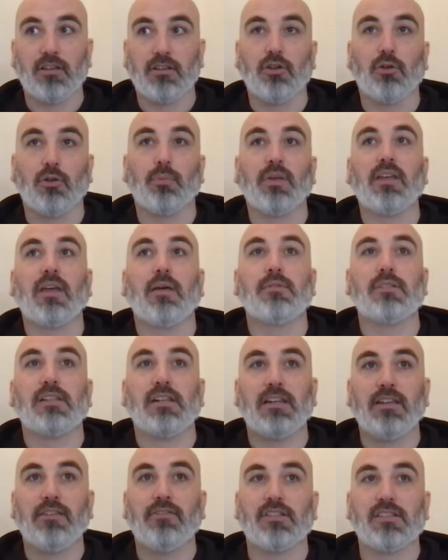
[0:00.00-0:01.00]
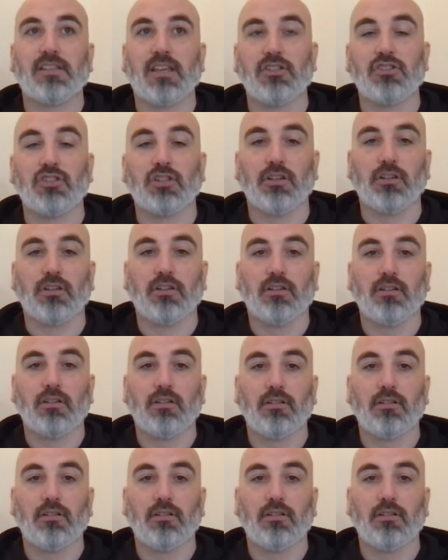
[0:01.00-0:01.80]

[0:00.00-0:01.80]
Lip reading: you know, being able to leave a session